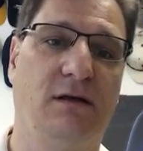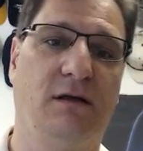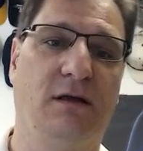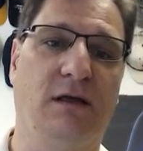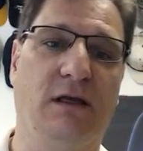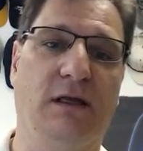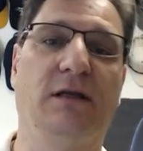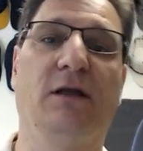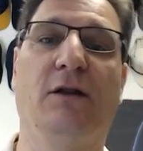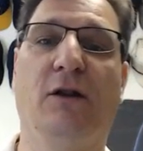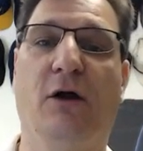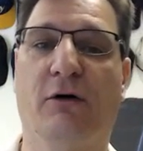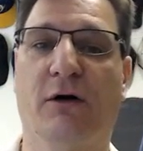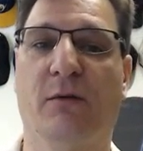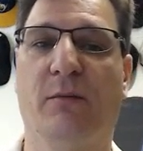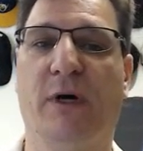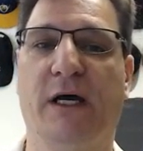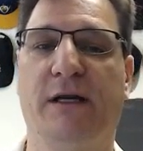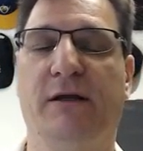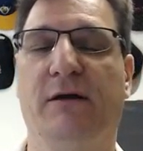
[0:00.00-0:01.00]
In the lower
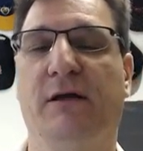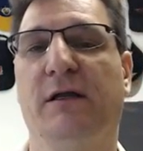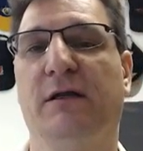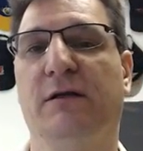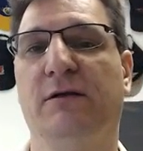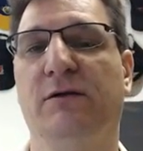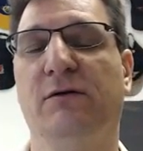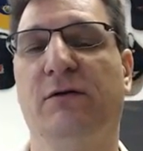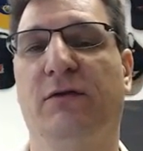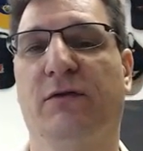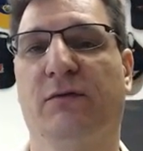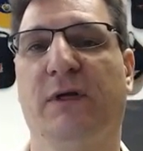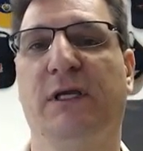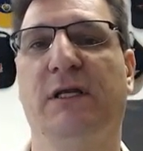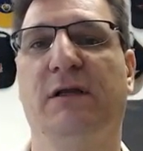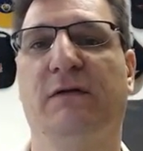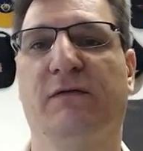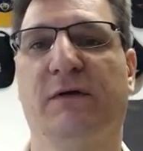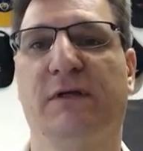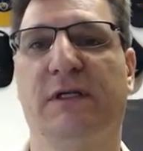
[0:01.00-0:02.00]
body, you're going to do 3
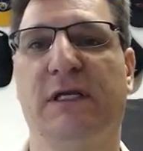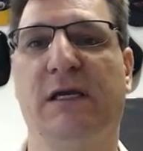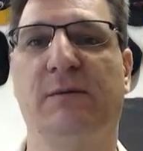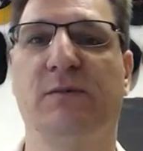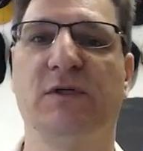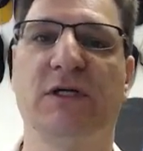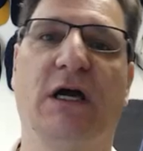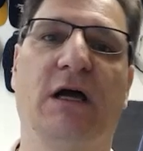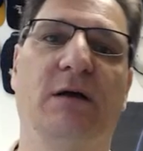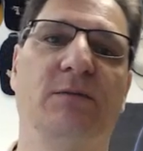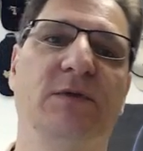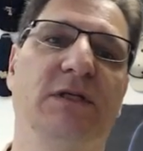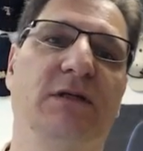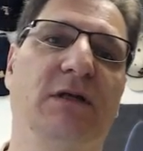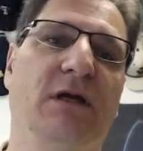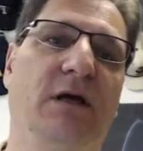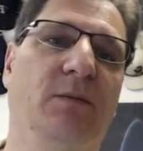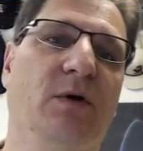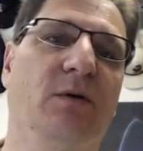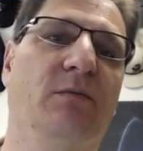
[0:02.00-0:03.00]
different tape jobs. In
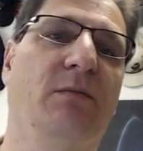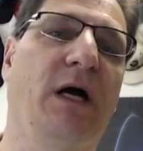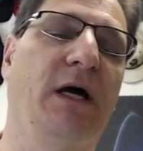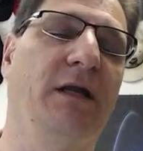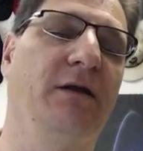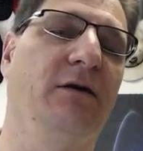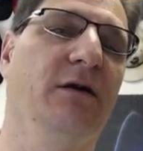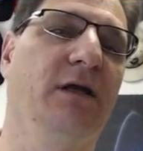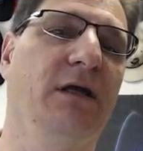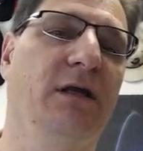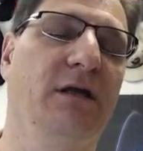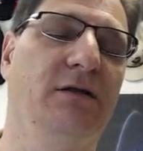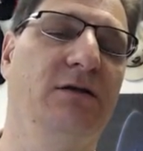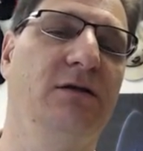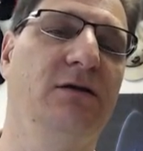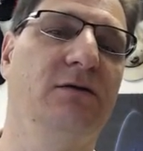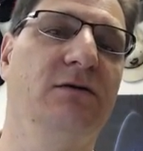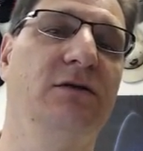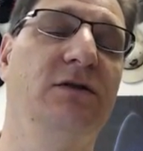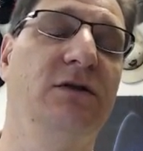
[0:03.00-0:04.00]
the upper body, you're going to
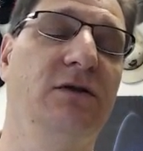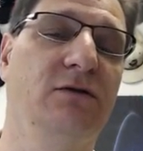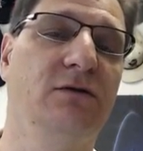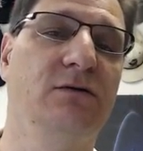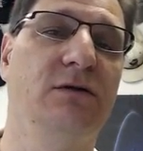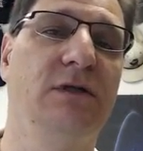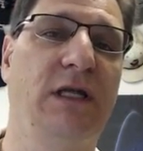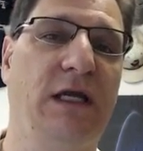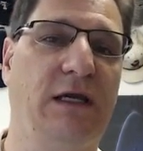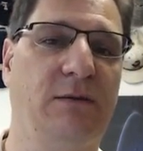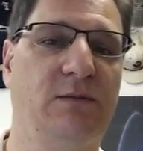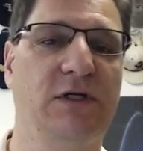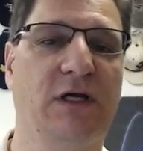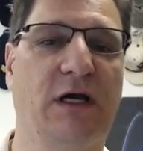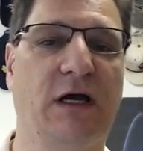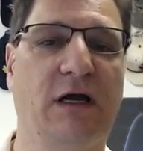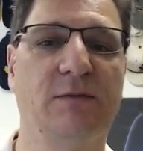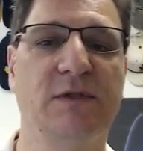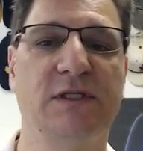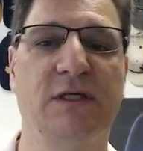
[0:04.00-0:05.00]
do 2 tape
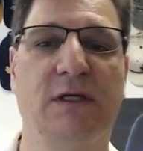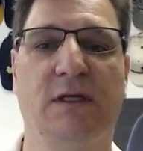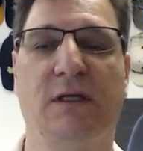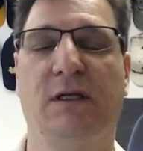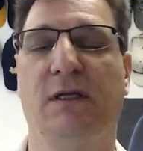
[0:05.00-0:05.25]
jobs.